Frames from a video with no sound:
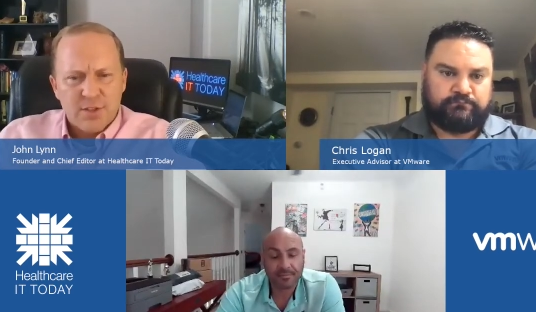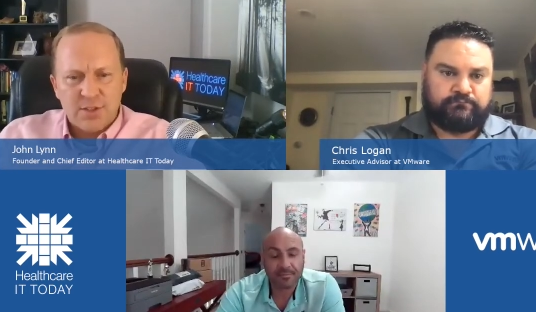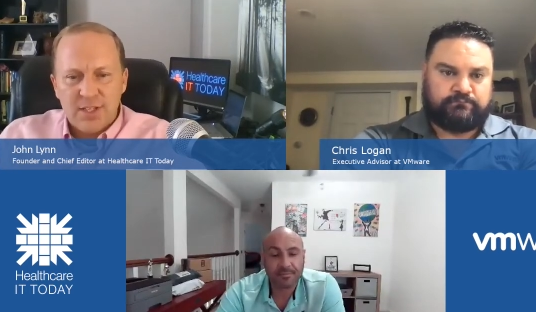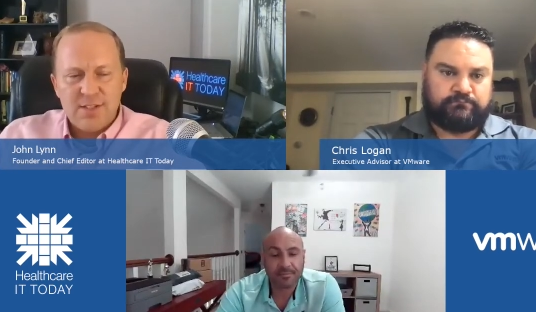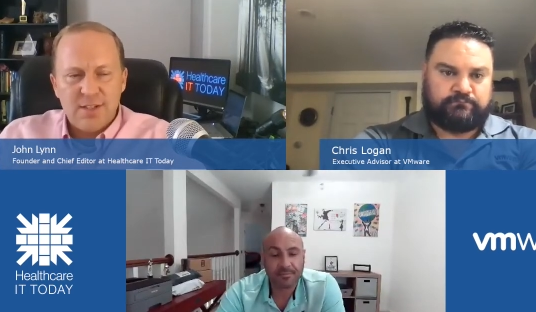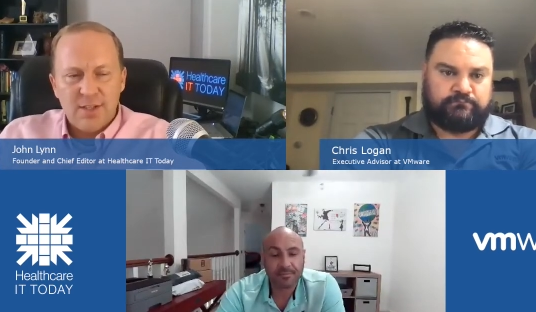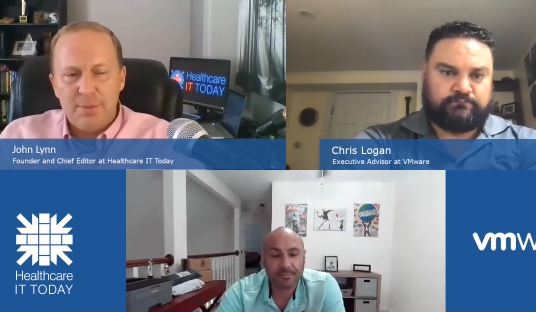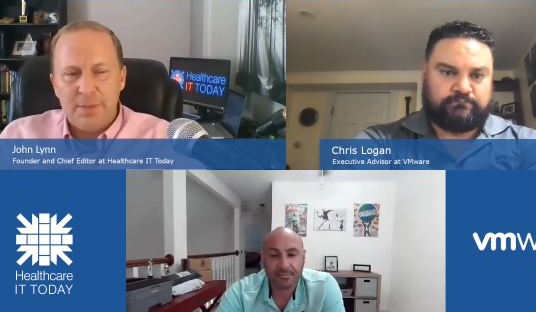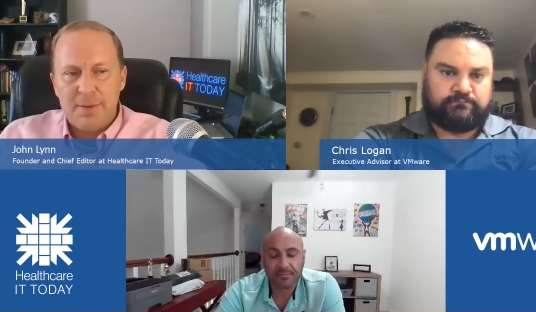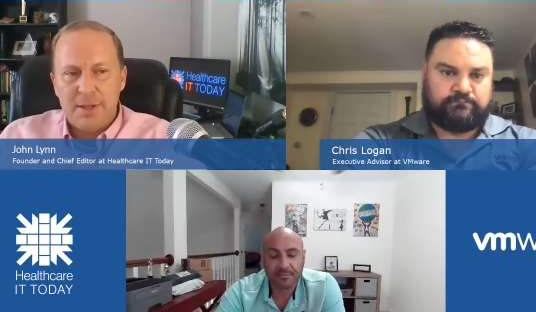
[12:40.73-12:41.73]
Speaker 1: so tell us a
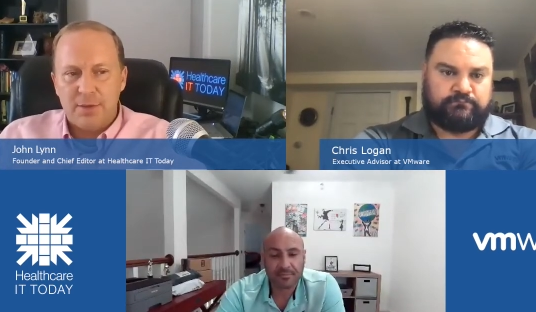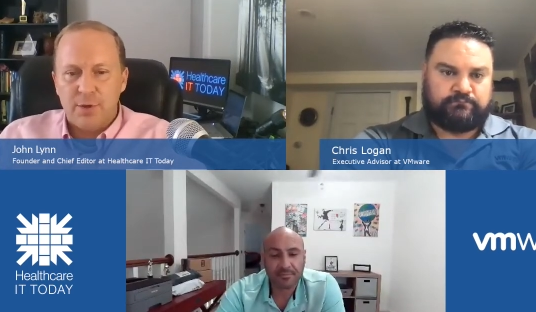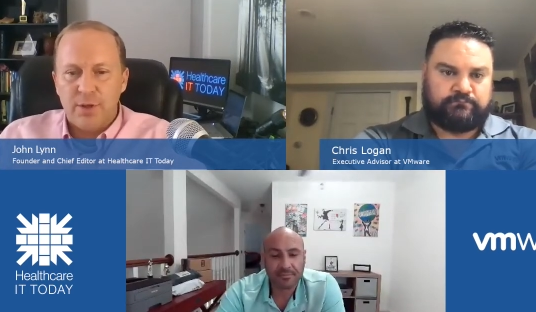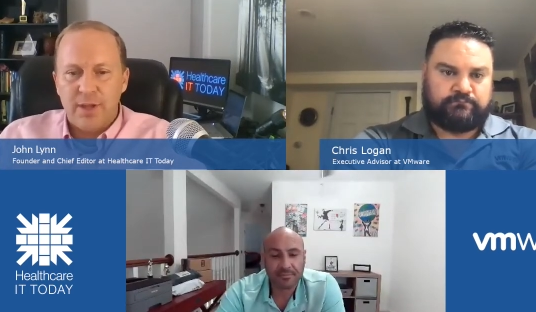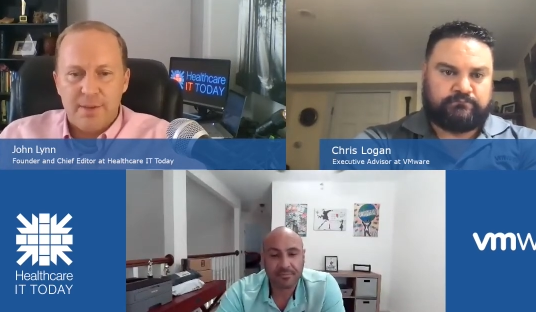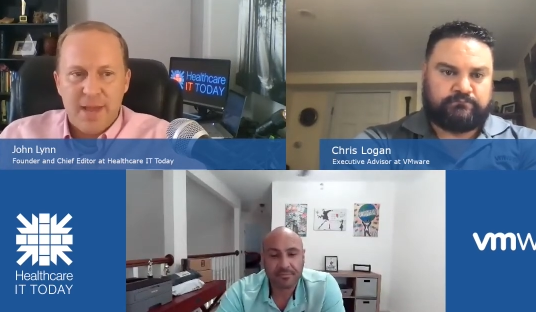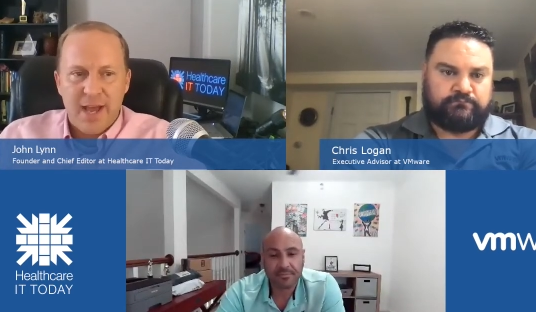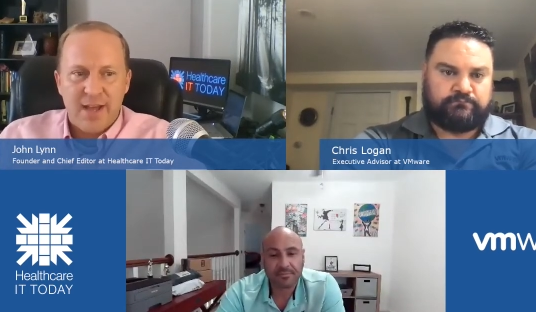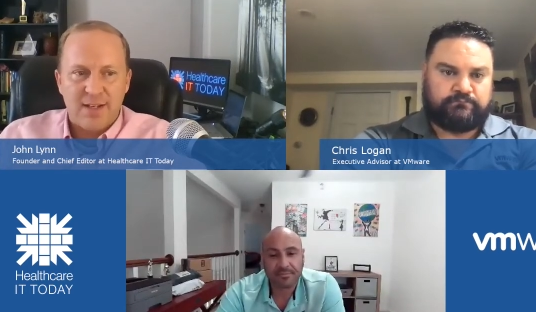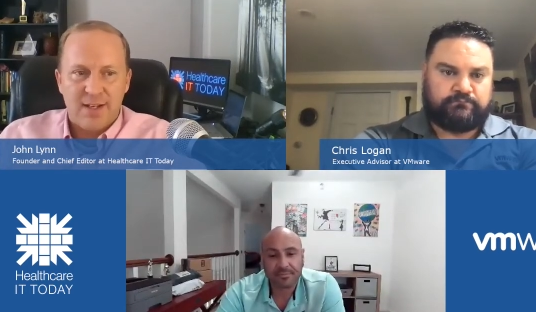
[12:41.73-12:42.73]
little bit about the rollout
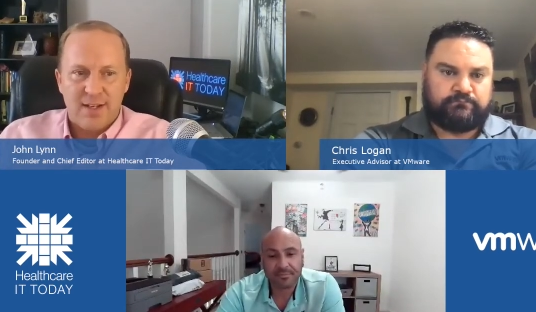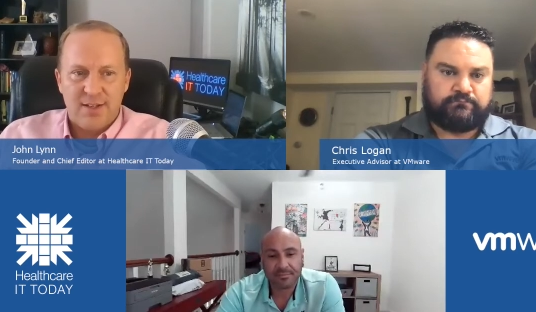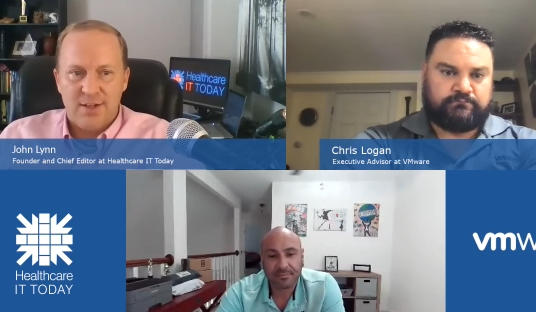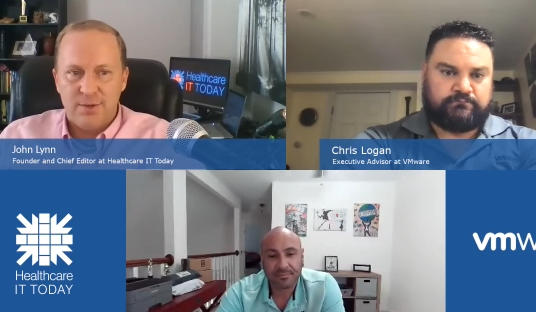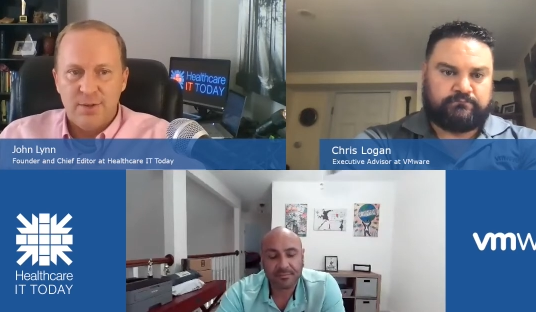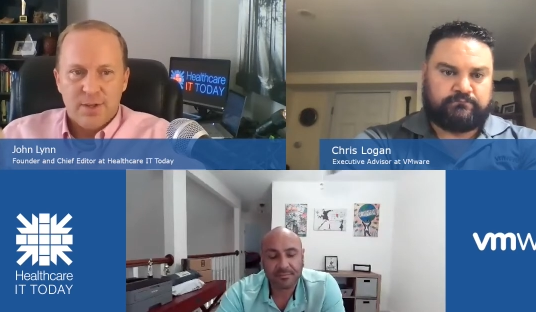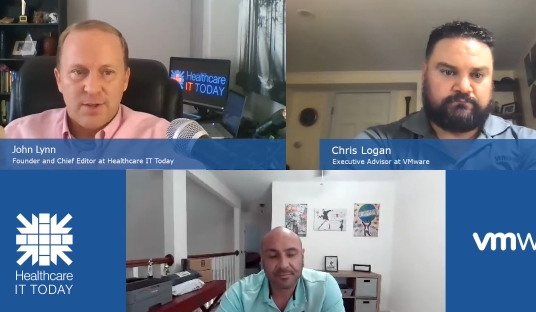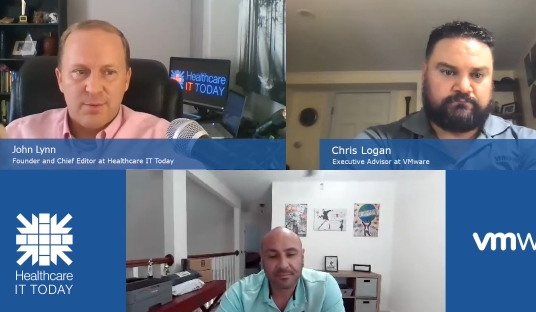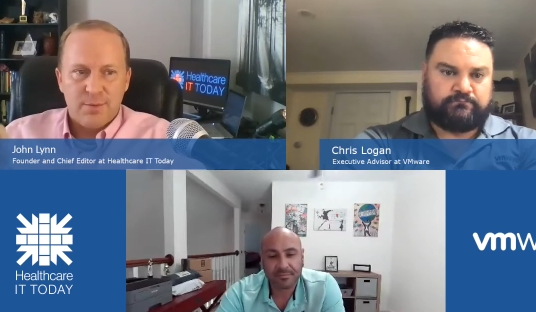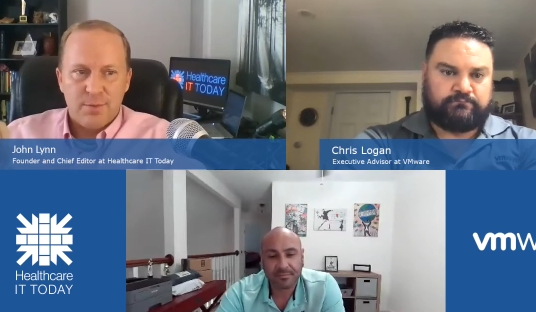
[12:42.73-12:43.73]
matt uh, you know
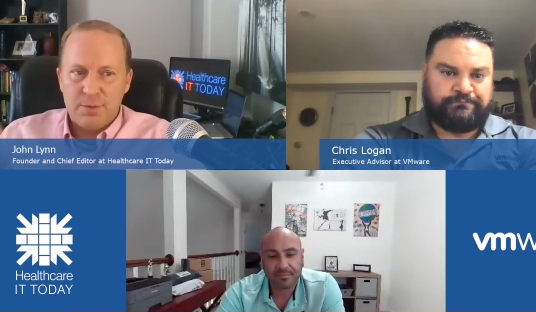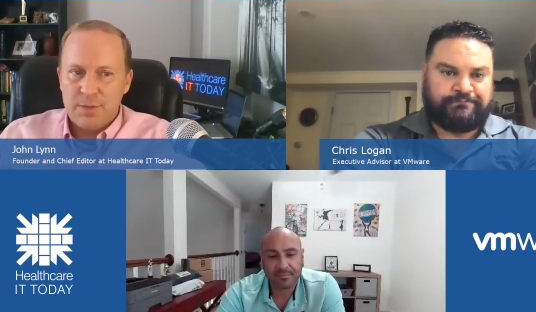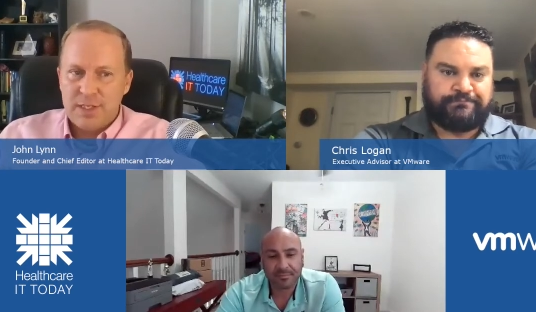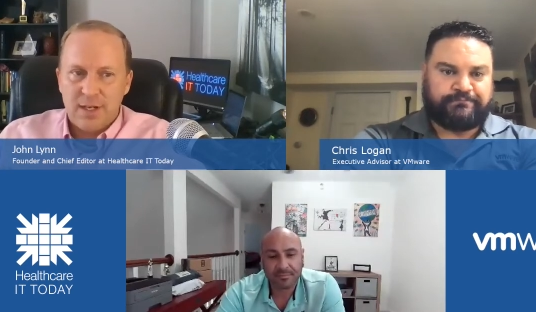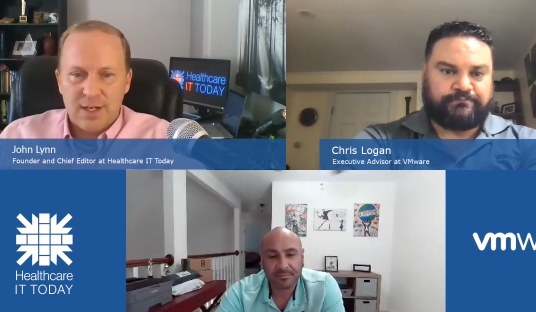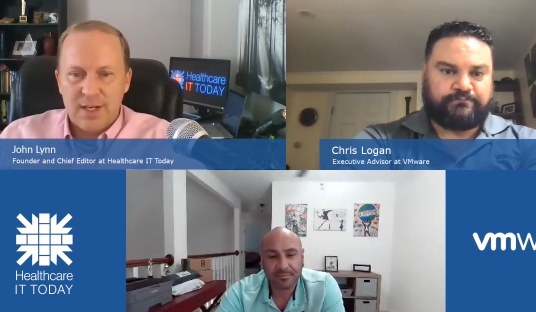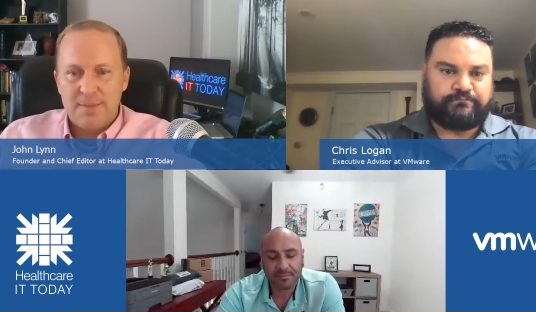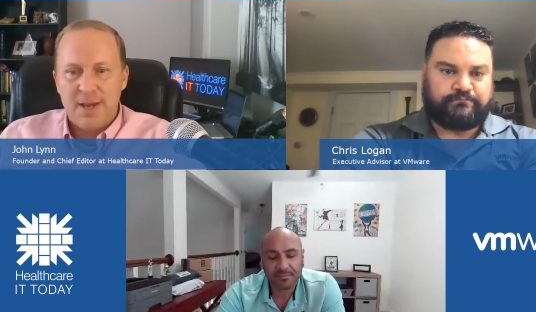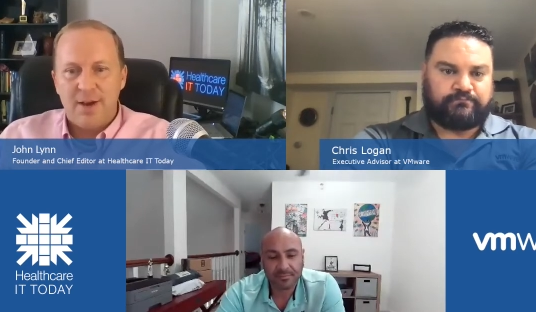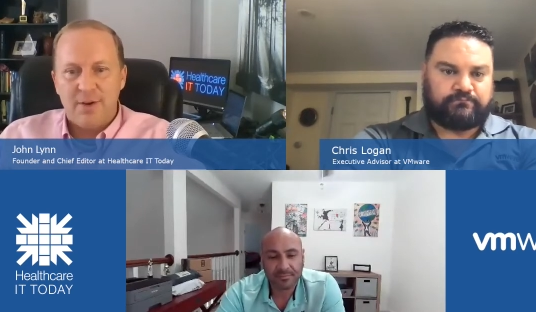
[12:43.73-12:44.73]
what are we
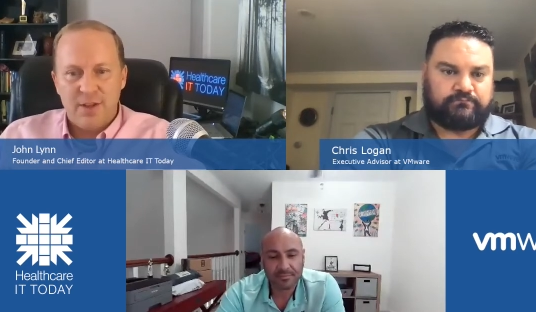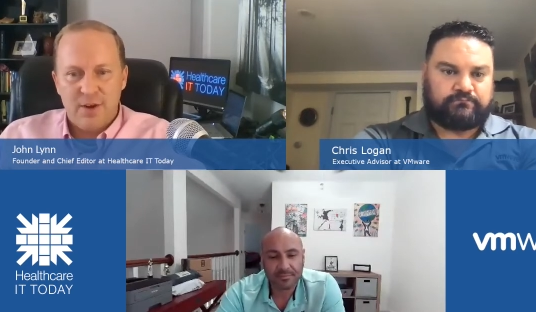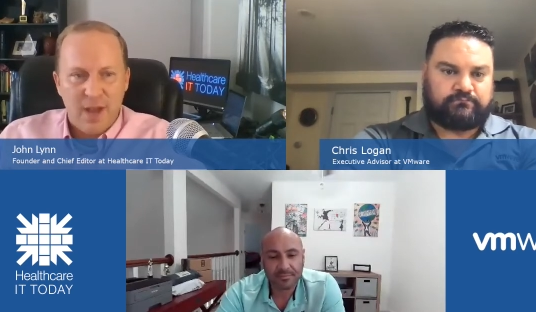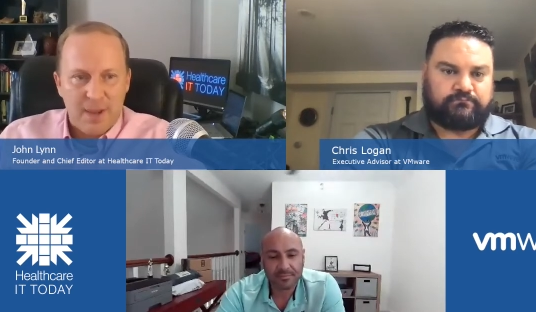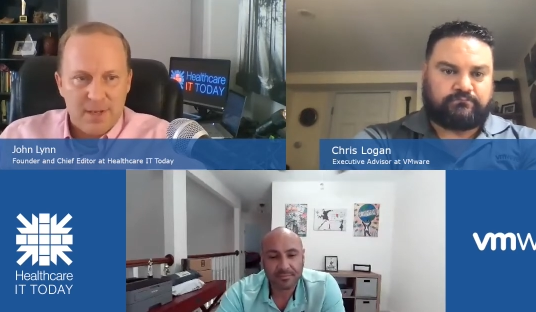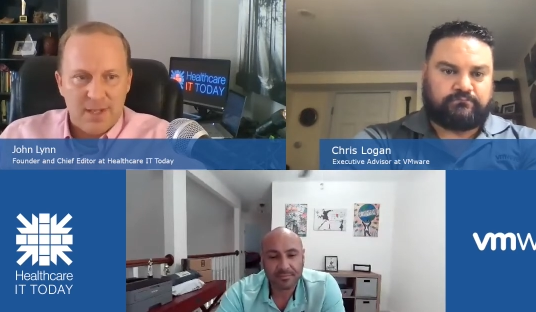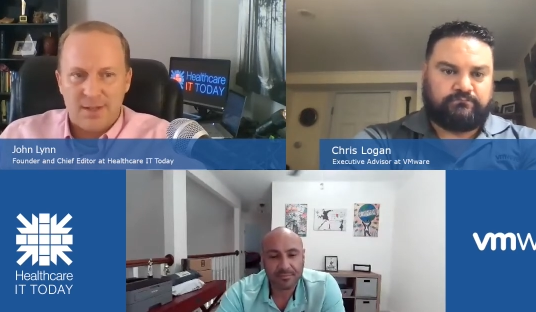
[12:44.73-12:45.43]
talking about you know how many